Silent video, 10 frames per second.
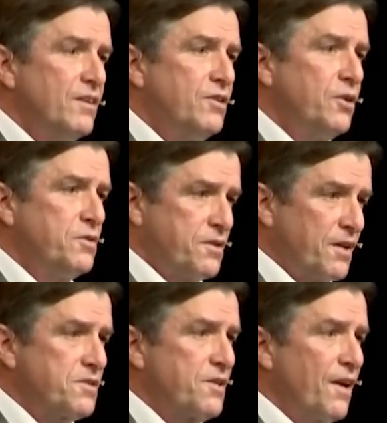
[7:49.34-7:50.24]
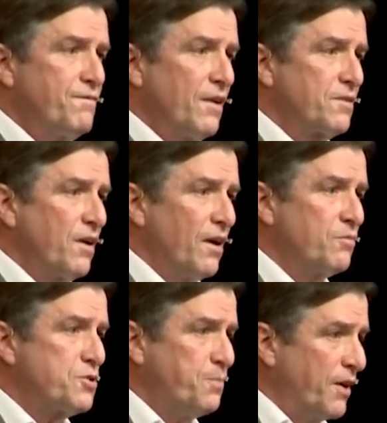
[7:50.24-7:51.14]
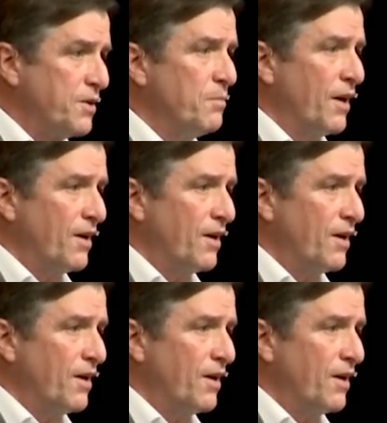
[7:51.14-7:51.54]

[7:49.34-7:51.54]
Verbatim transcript: do the things that I felt God was speaking to my